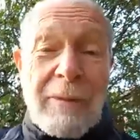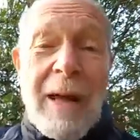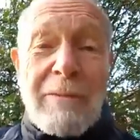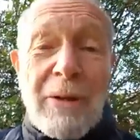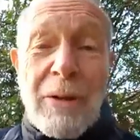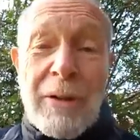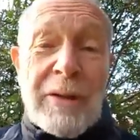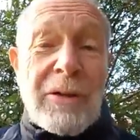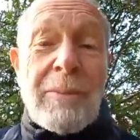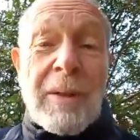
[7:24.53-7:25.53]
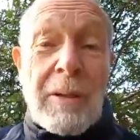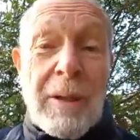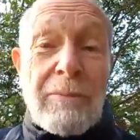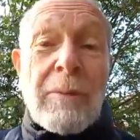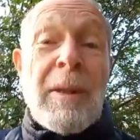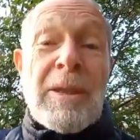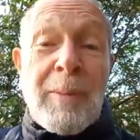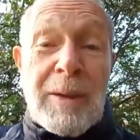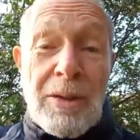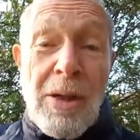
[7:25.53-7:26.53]
what I've heard, that some can live for much,
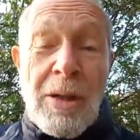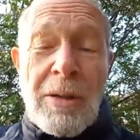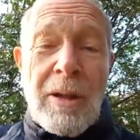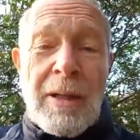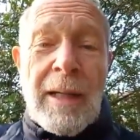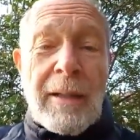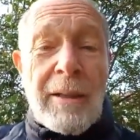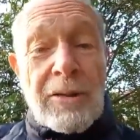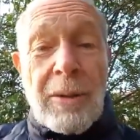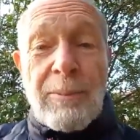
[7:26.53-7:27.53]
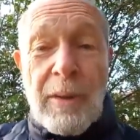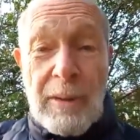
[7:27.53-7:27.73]
much longer than that, and some